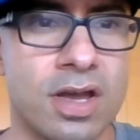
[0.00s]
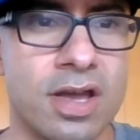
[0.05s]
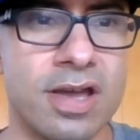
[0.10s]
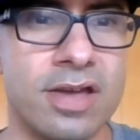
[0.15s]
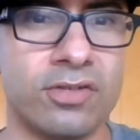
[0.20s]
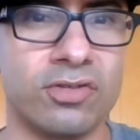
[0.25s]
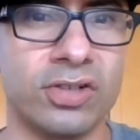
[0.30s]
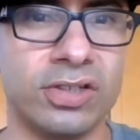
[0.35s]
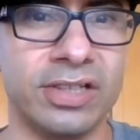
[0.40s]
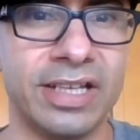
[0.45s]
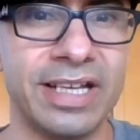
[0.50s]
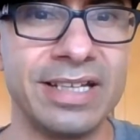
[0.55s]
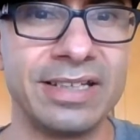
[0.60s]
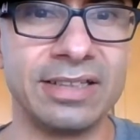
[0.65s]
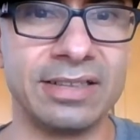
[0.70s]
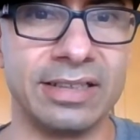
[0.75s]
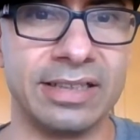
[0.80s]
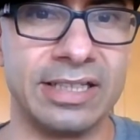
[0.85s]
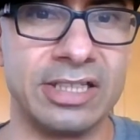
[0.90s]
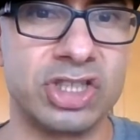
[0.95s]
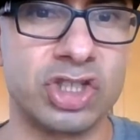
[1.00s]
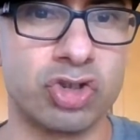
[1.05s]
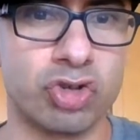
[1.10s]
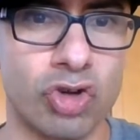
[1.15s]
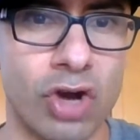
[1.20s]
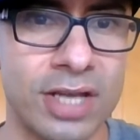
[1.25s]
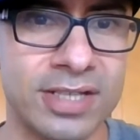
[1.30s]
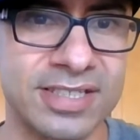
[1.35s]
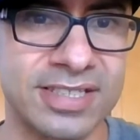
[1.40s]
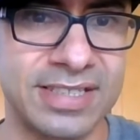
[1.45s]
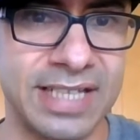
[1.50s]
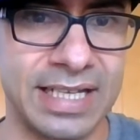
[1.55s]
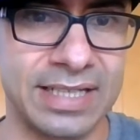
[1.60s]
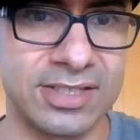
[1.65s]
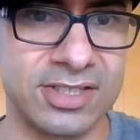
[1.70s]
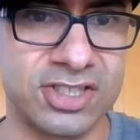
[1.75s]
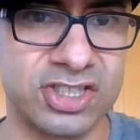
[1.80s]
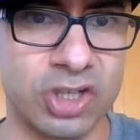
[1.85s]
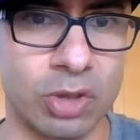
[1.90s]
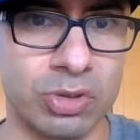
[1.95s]
And relatedly, trust
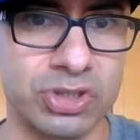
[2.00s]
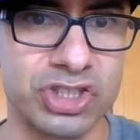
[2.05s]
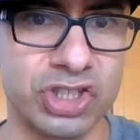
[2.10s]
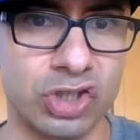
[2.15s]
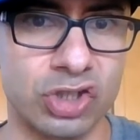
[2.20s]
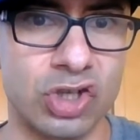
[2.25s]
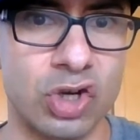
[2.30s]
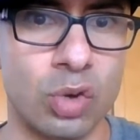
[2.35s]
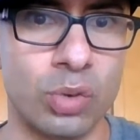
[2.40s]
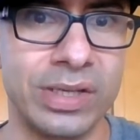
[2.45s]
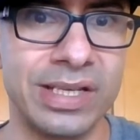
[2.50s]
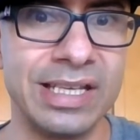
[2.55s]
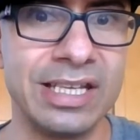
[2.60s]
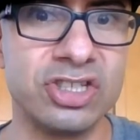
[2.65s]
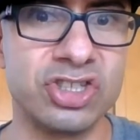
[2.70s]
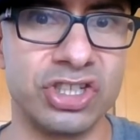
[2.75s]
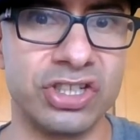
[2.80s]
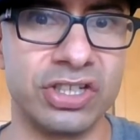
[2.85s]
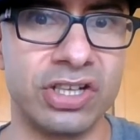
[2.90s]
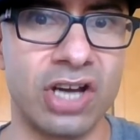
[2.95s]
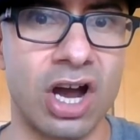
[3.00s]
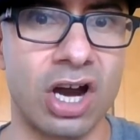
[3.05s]
and social cohesion